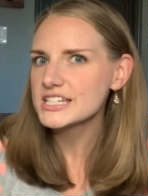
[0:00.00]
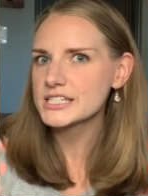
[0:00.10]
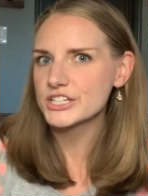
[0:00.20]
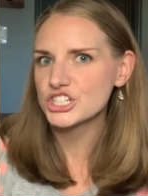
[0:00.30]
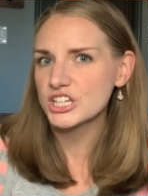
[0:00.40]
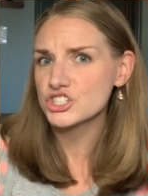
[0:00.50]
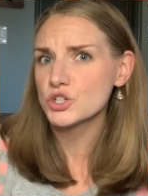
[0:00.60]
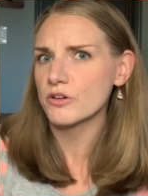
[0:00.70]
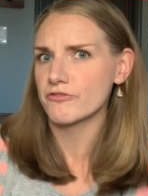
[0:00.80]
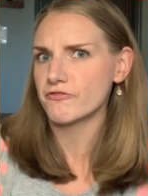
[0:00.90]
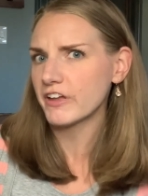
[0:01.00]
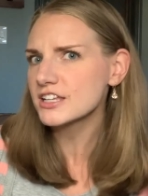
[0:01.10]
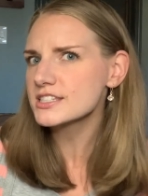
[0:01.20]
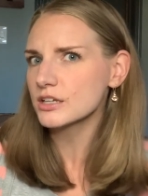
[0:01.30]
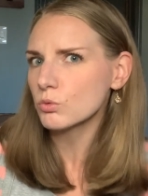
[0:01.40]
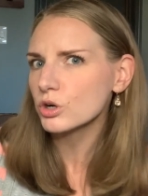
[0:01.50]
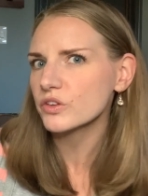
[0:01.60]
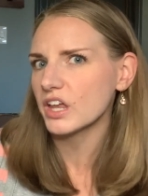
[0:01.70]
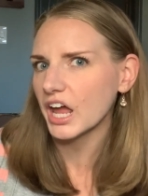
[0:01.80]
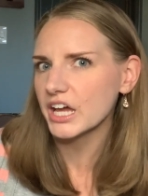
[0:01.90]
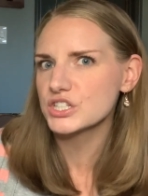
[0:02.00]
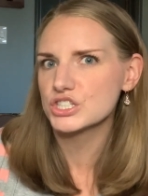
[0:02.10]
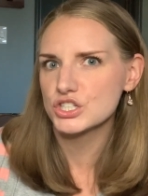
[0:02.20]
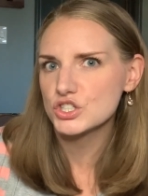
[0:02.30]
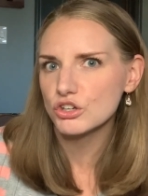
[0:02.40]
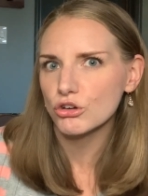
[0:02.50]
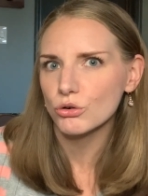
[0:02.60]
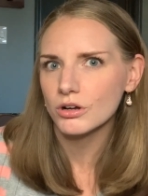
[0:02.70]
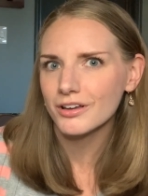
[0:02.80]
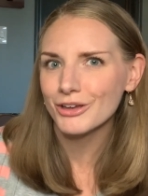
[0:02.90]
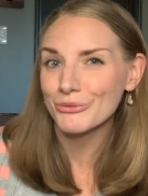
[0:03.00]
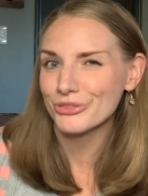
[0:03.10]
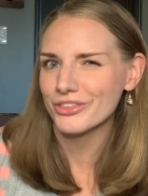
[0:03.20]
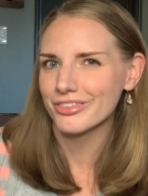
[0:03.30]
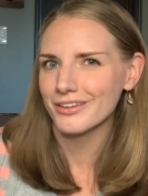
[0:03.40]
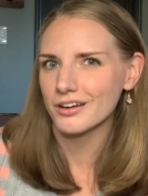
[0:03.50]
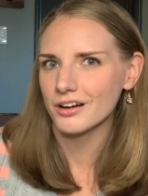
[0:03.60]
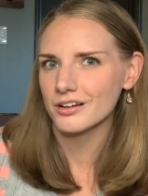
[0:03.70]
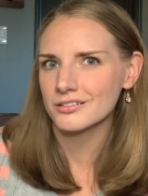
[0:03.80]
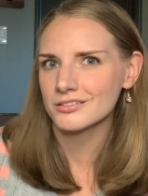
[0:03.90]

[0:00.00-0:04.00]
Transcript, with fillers: to teach you a fancy word that has to do with the theater.